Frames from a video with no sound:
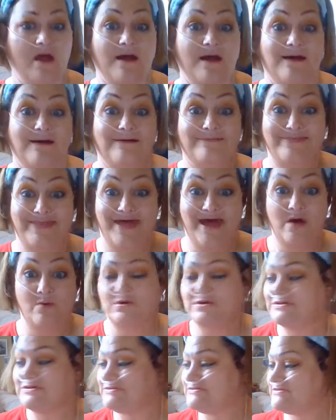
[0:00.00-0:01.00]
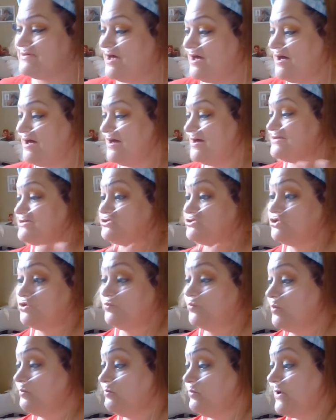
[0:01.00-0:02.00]
that was super
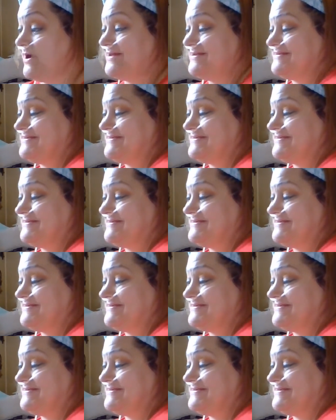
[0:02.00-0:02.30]
bright.